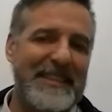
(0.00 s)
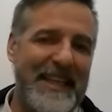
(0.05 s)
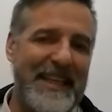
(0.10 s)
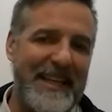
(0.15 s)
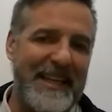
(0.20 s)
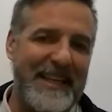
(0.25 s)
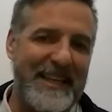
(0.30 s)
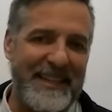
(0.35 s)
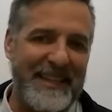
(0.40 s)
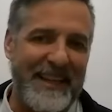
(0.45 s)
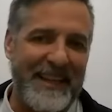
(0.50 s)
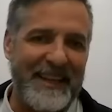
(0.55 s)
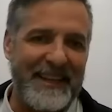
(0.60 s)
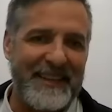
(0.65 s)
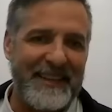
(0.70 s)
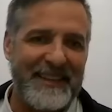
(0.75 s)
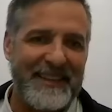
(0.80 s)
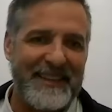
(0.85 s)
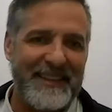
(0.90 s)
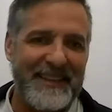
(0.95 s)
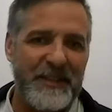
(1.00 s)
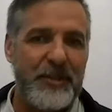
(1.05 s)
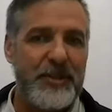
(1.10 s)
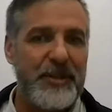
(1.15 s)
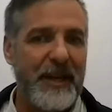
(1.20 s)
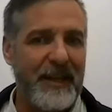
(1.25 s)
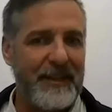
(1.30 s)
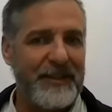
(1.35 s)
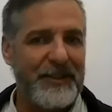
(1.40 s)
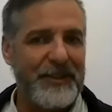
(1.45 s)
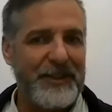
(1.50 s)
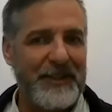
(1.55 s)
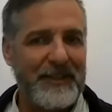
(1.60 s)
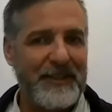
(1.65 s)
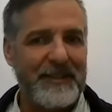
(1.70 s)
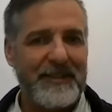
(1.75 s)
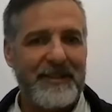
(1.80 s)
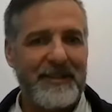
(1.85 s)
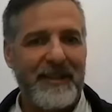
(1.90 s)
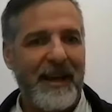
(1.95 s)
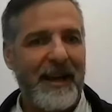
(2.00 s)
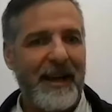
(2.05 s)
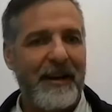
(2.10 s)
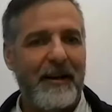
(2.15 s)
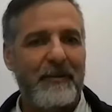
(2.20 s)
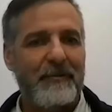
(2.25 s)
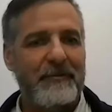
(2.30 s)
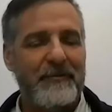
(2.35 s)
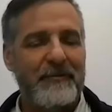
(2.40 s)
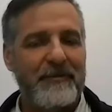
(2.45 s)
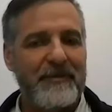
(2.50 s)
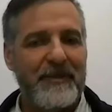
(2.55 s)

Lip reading: day-to-day challenges of